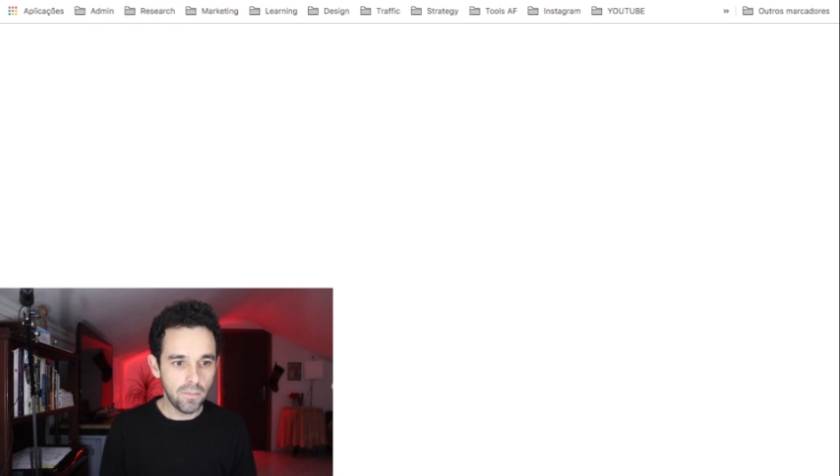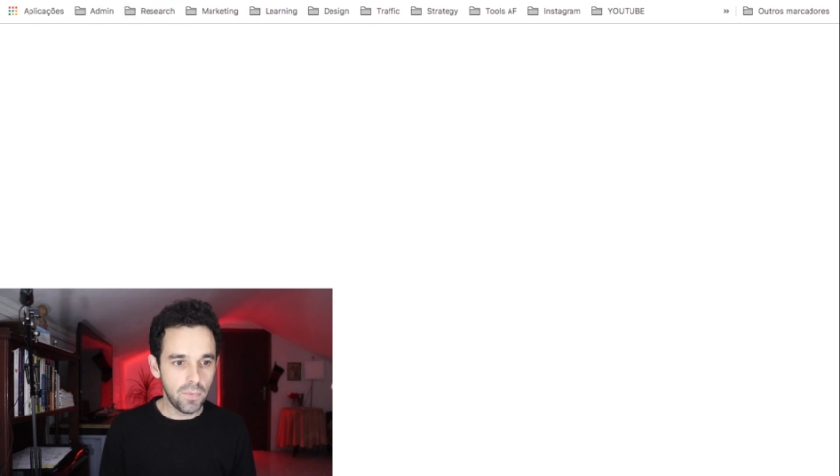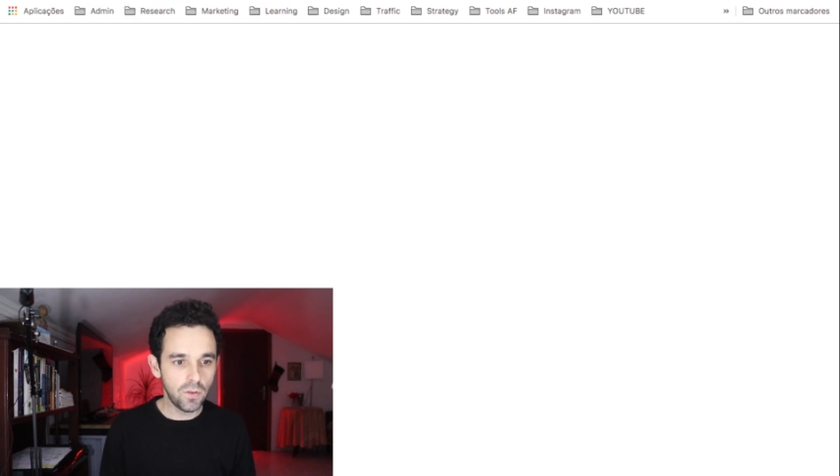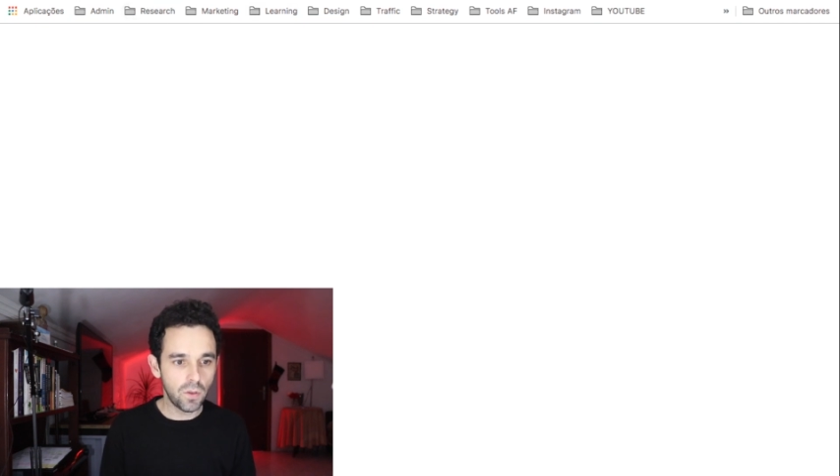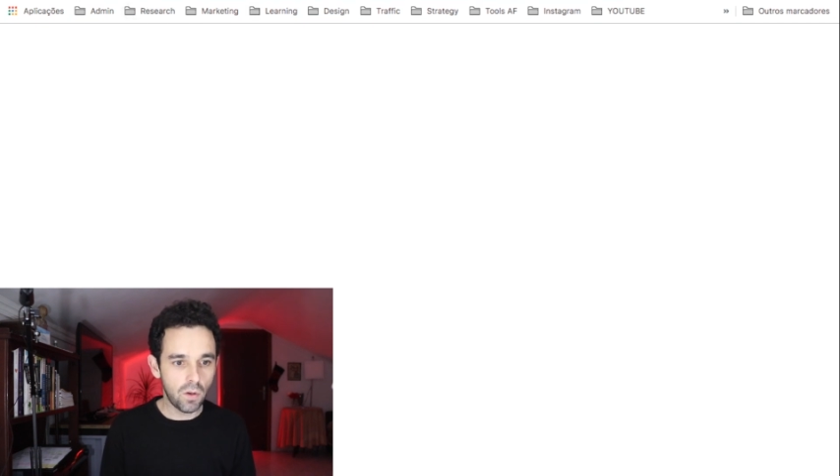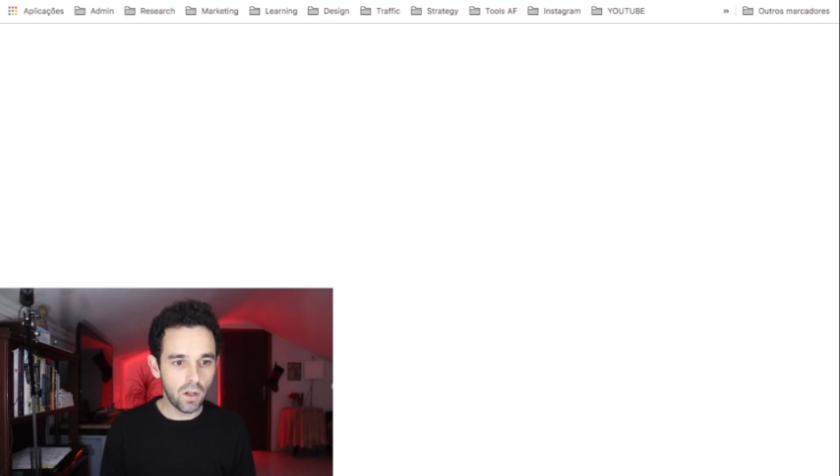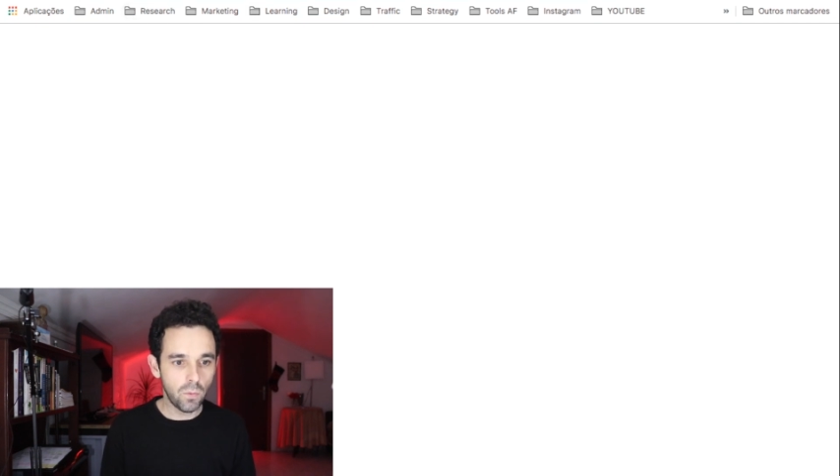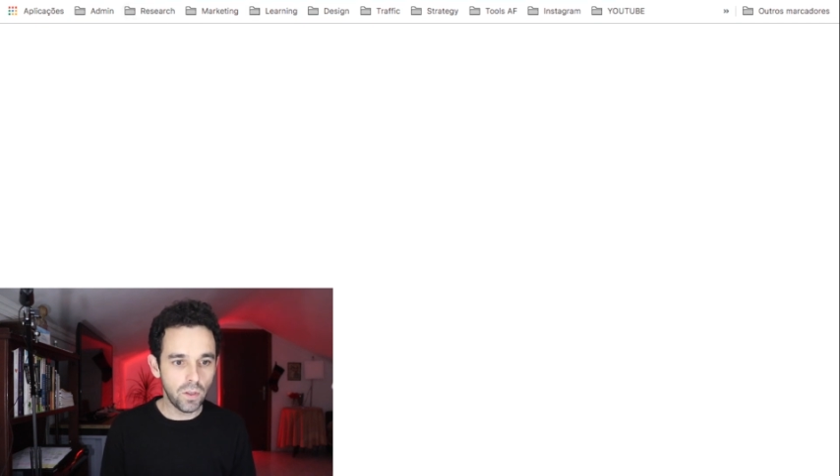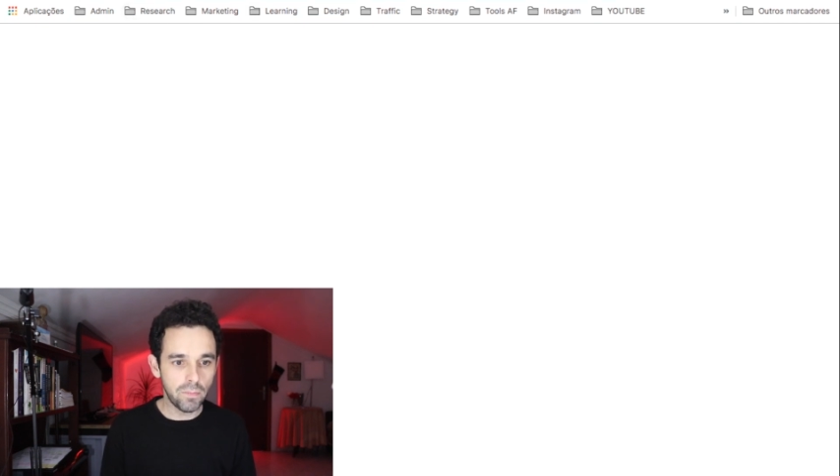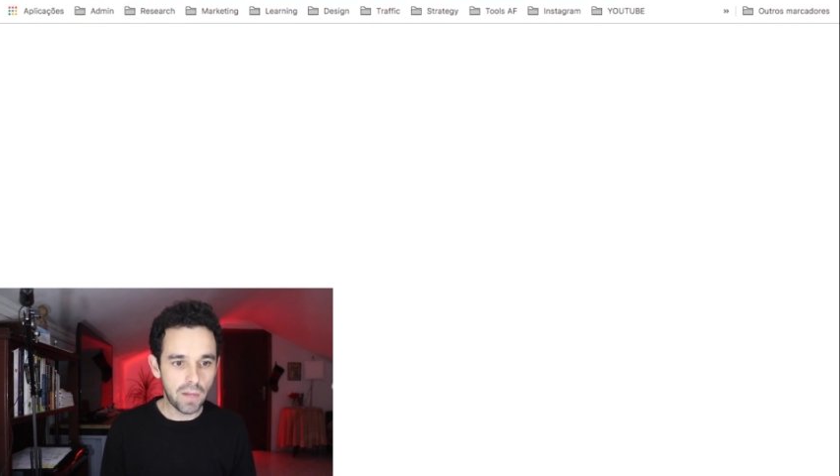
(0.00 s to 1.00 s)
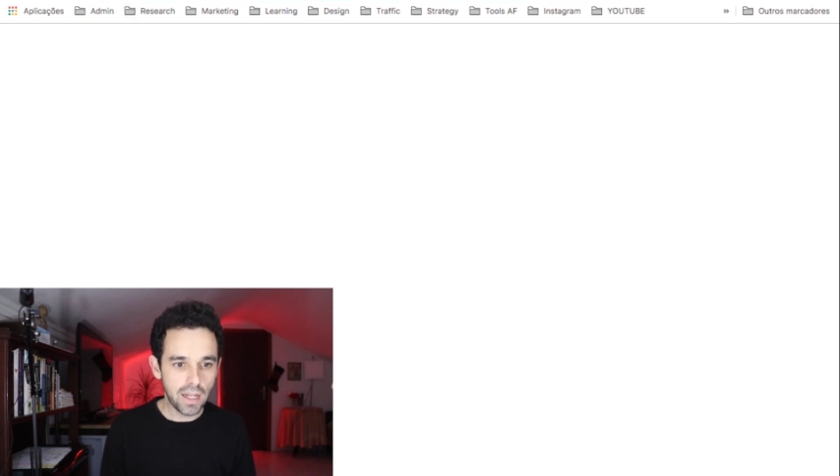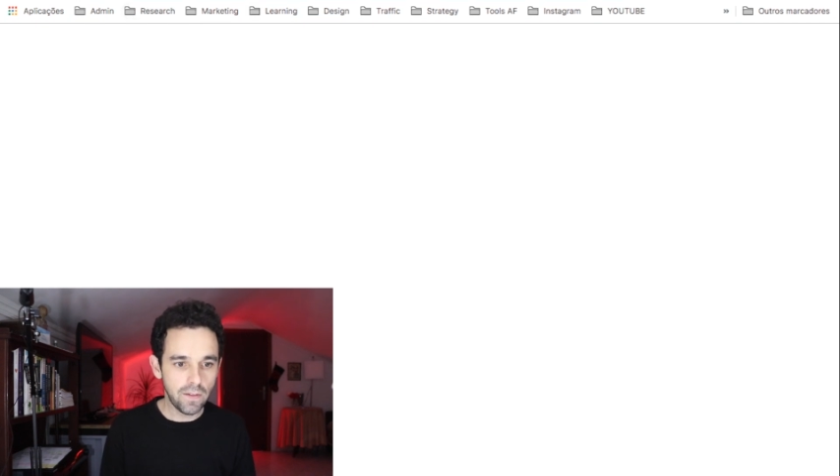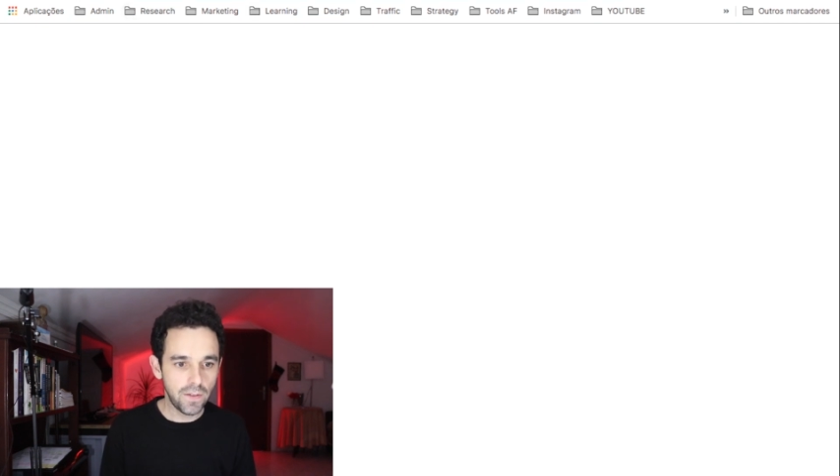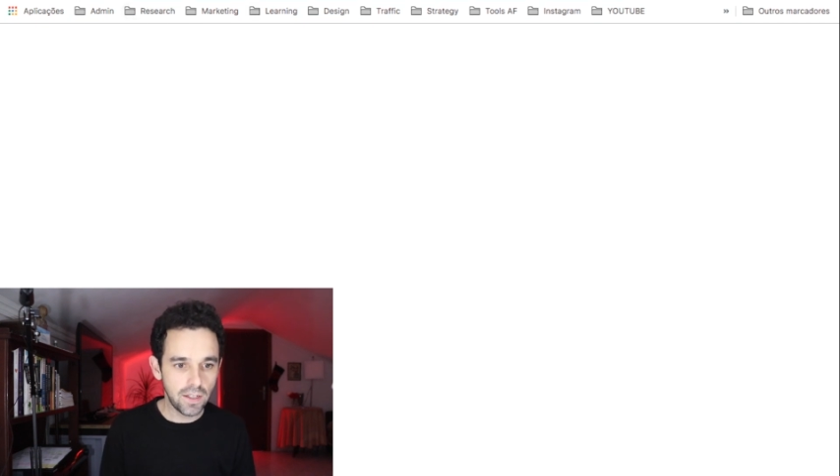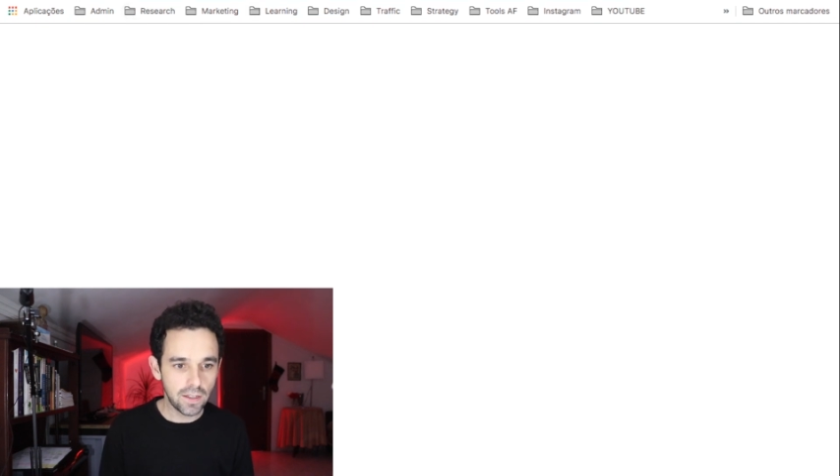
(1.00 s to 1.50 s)
Builderall with my
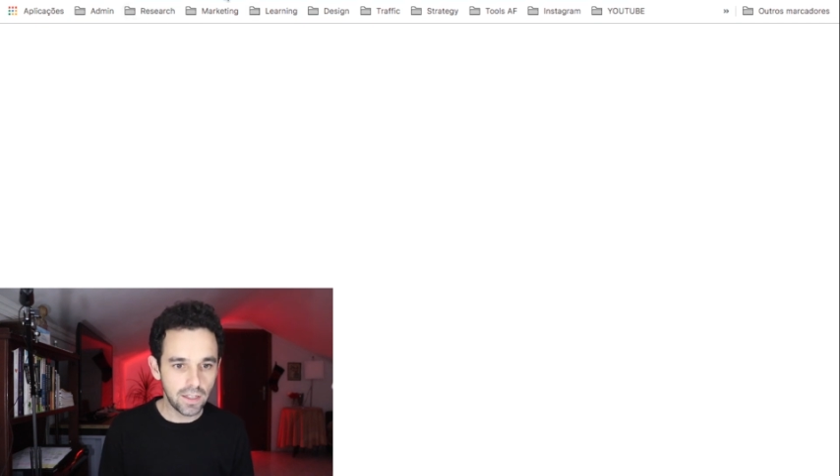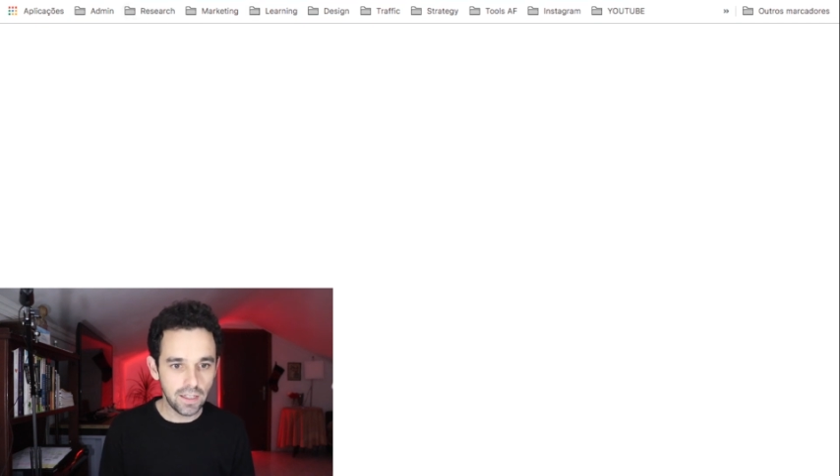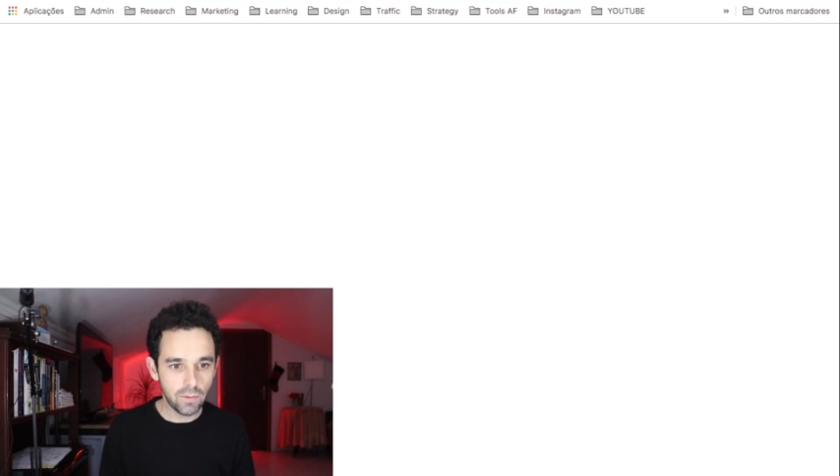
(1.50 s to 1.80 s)
affiliate link